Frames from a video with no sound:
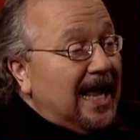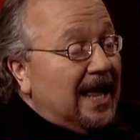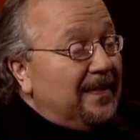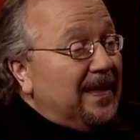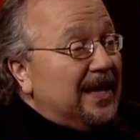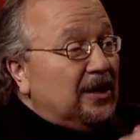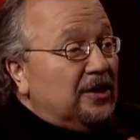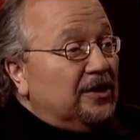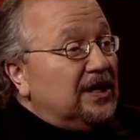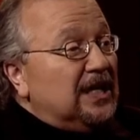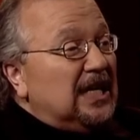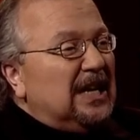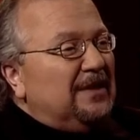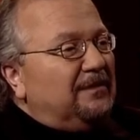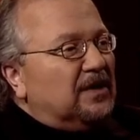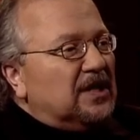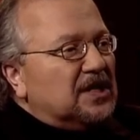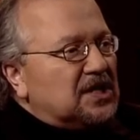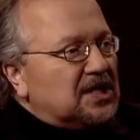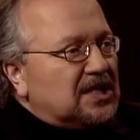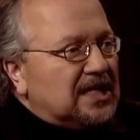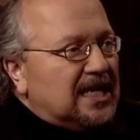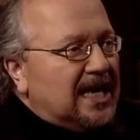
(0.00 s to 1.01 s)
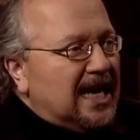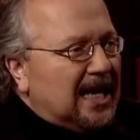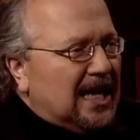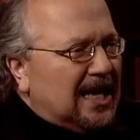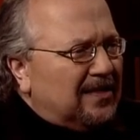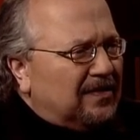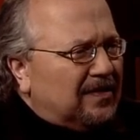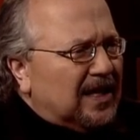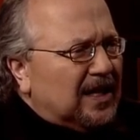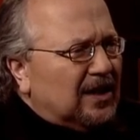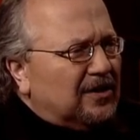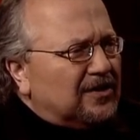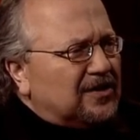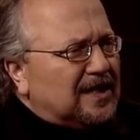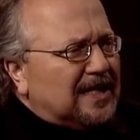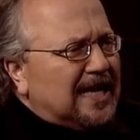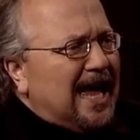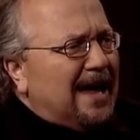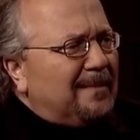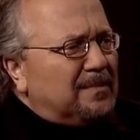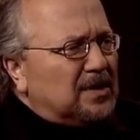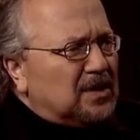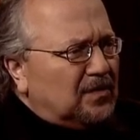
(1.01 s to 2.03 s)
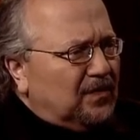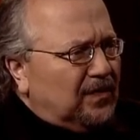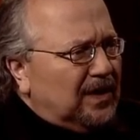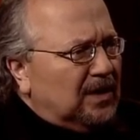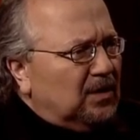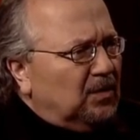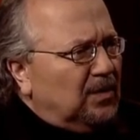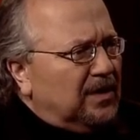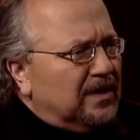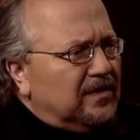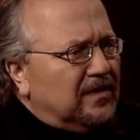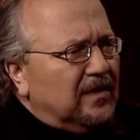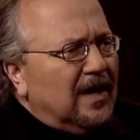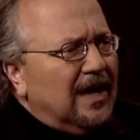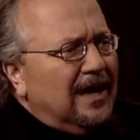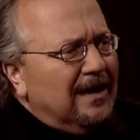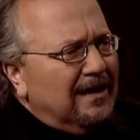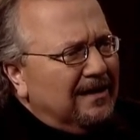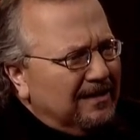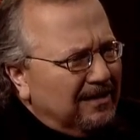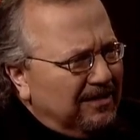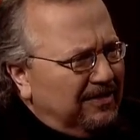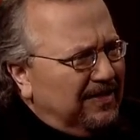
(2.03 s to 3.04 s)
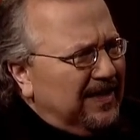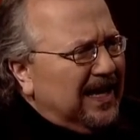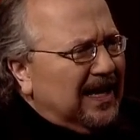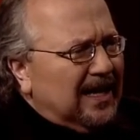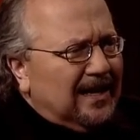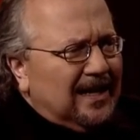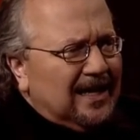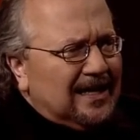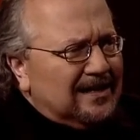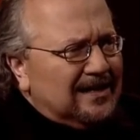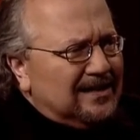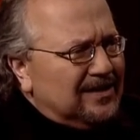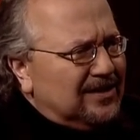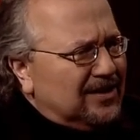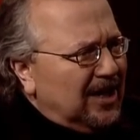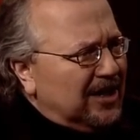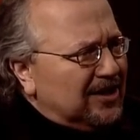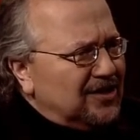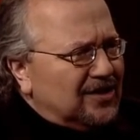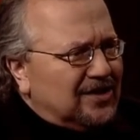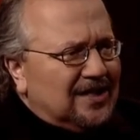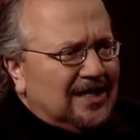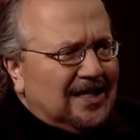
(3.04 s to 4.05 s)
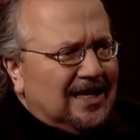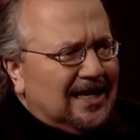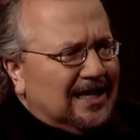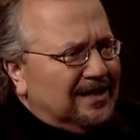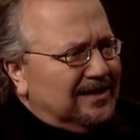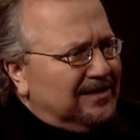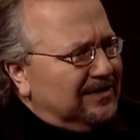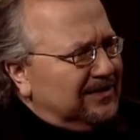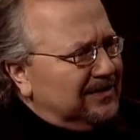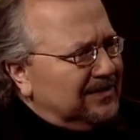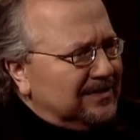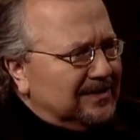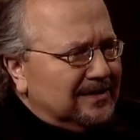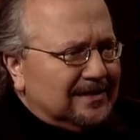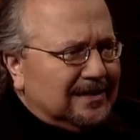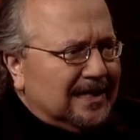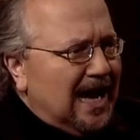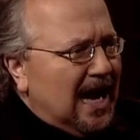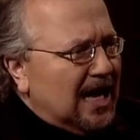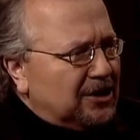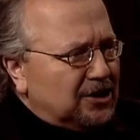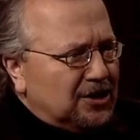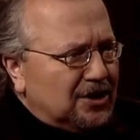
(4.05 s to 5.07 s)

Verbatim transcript: and they couldn't even see anything because the atmosphere was thick and dusty and gosh